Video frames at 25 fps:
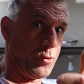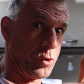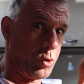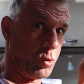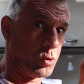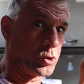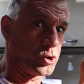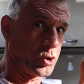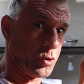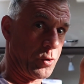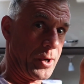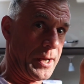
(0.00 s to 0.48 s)

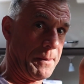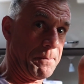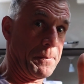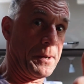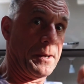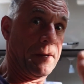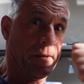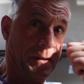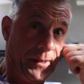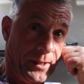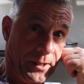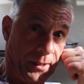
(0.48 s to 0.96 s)
your trip.
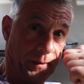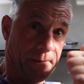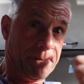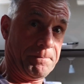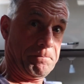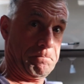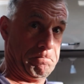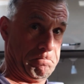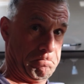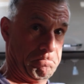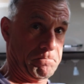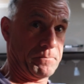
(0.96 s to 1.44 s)

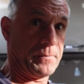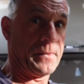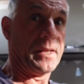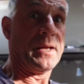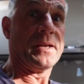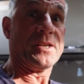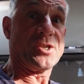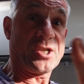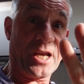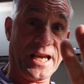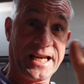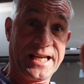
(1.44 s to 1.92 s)

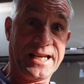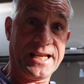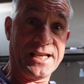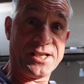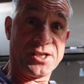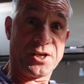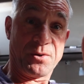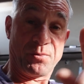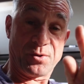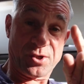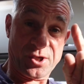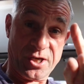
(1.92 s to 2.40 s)
Take it
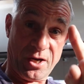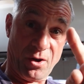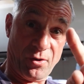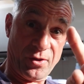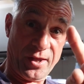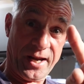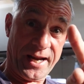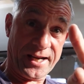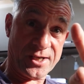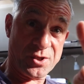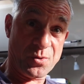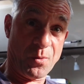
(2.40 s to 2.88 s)
easy. We'll see you on
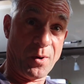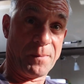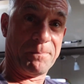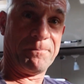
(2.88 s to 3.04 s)
the next one.